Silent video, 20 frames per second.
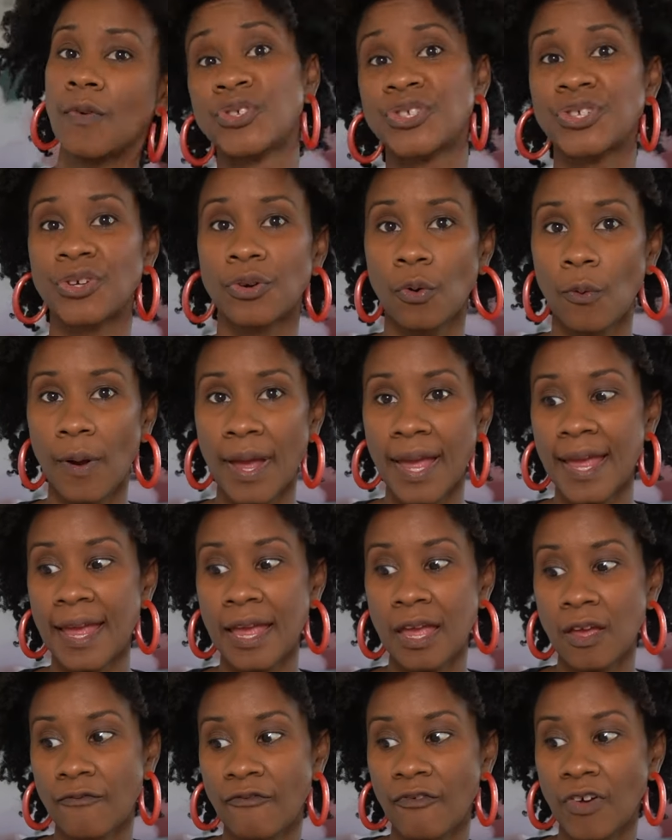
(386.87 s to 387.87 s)
So
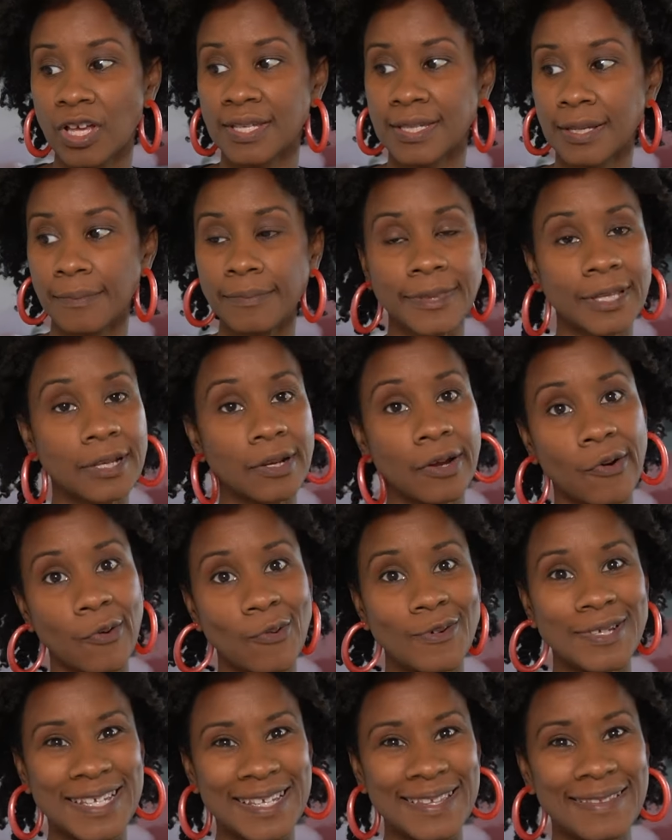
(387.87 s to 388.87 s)
if something
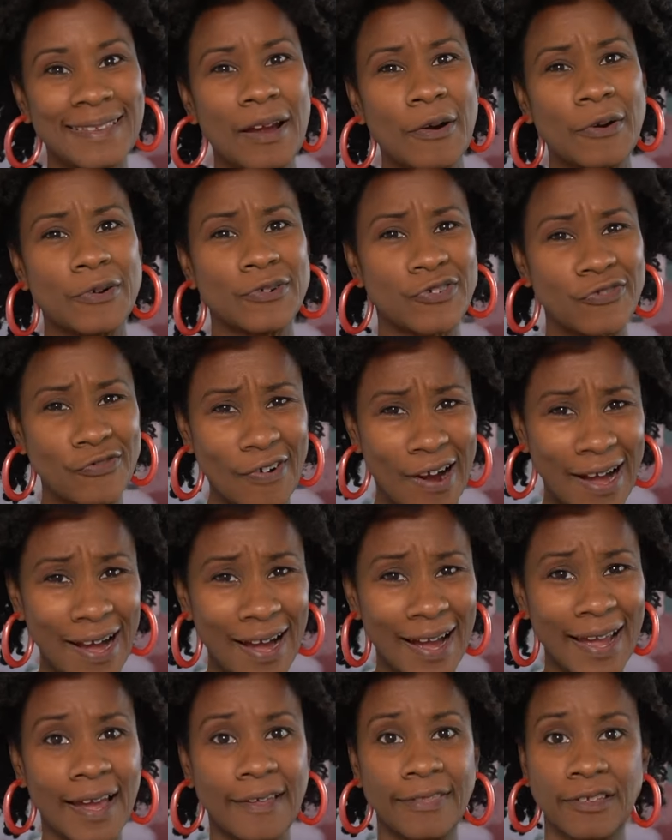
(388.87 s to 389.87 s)
goes in there
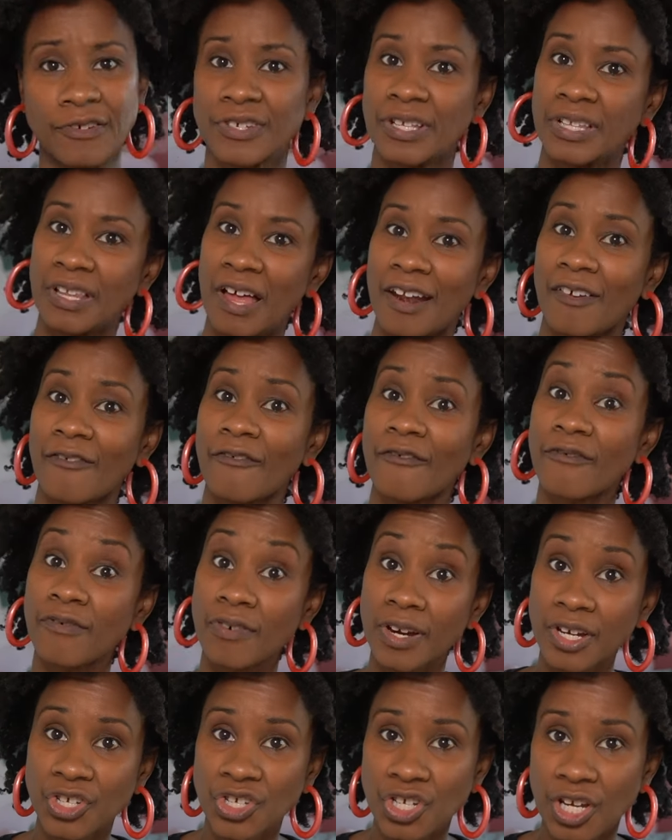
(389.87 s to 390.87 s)
dry and there's a lot of
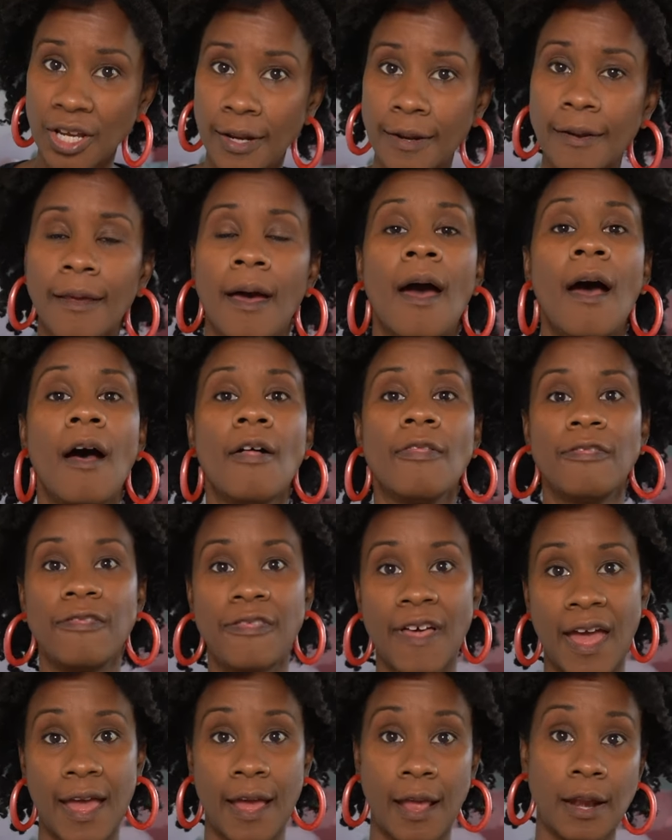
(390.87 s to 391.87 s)
friction,
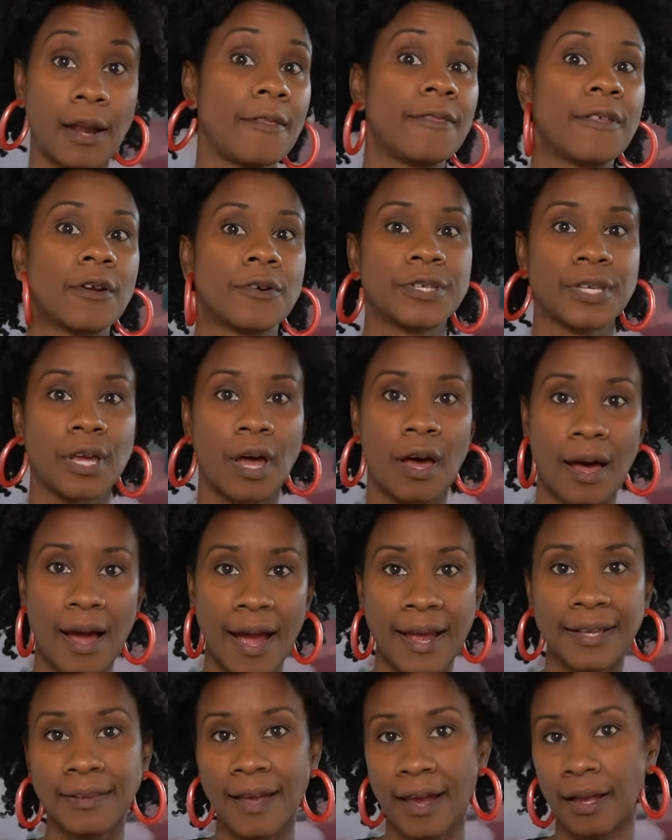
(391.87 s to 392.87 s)
then there's a
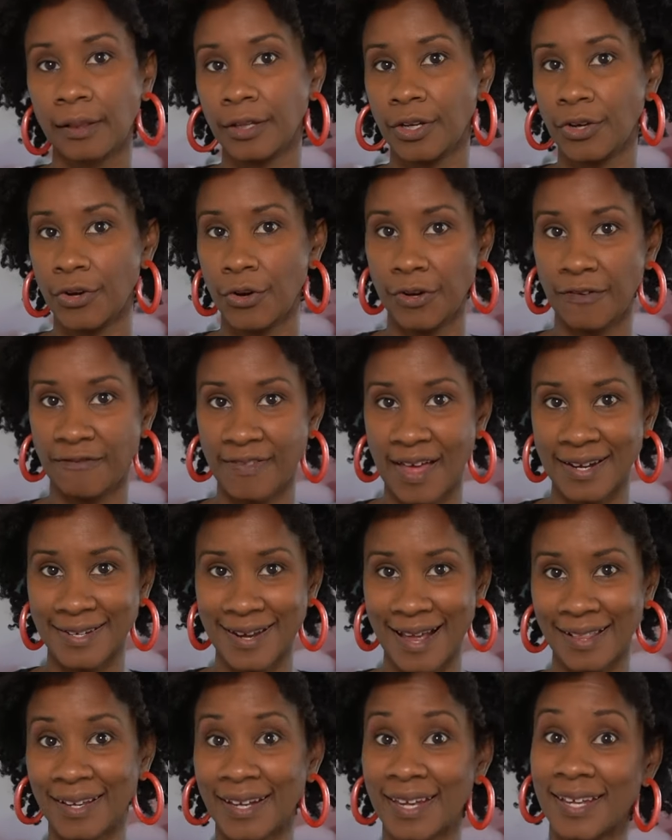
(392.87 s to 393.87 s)
high likelihood of that
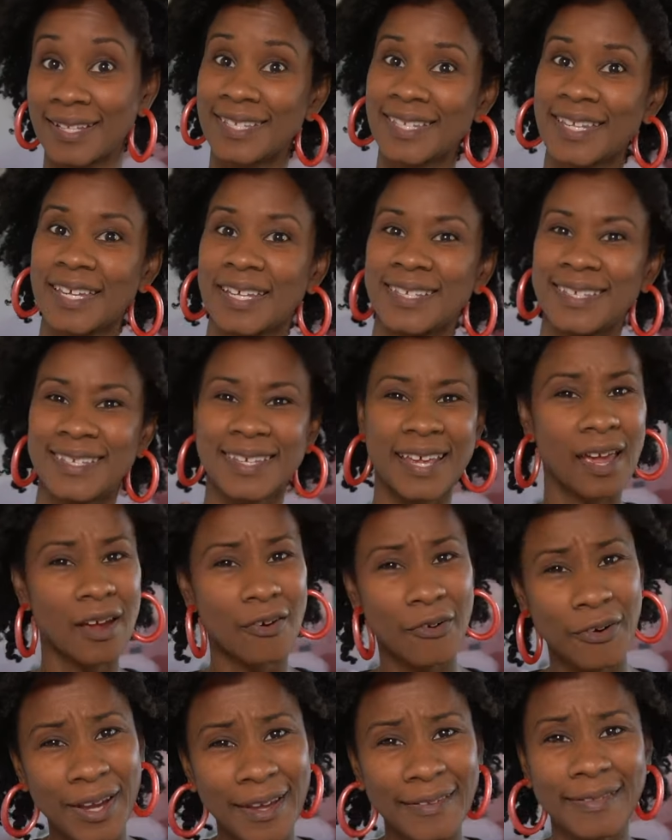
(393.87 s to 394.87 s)
delicate skin
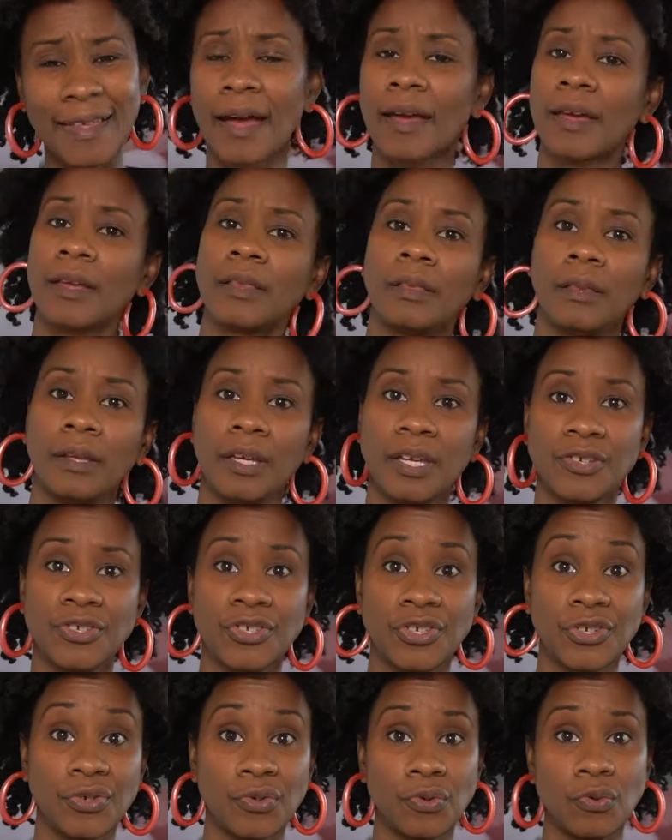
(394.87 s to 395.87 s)
tearing that can lead
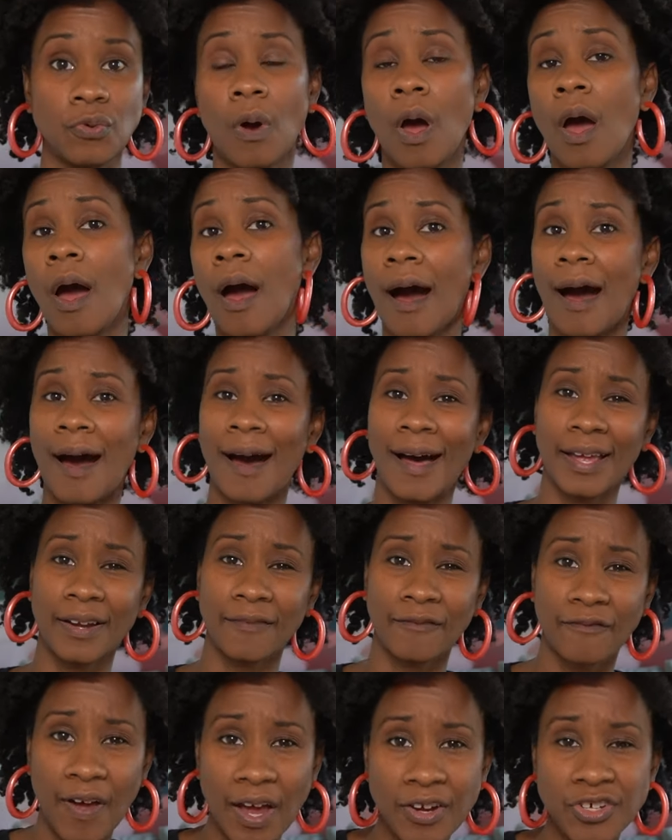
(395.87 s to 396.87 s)
to uh,
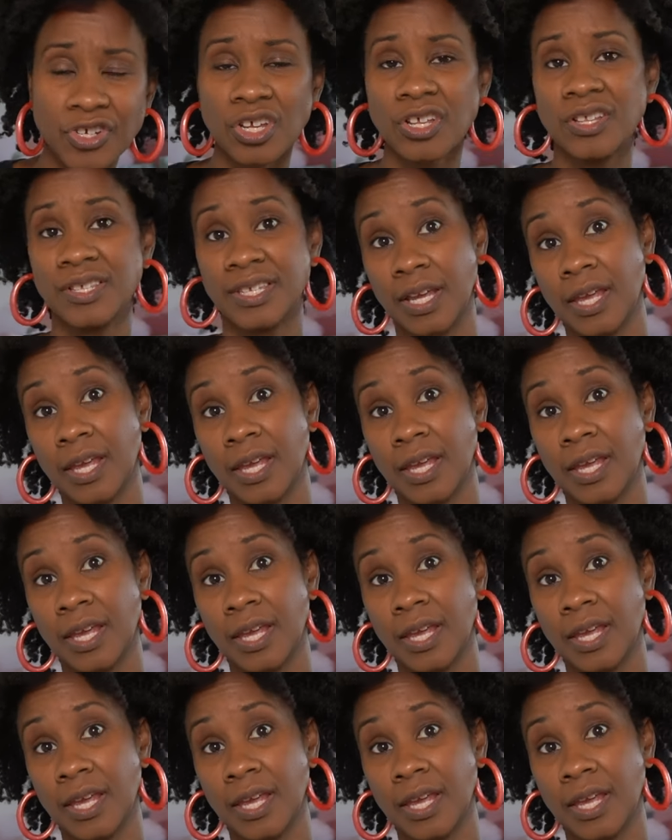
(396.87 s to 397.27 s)
infections.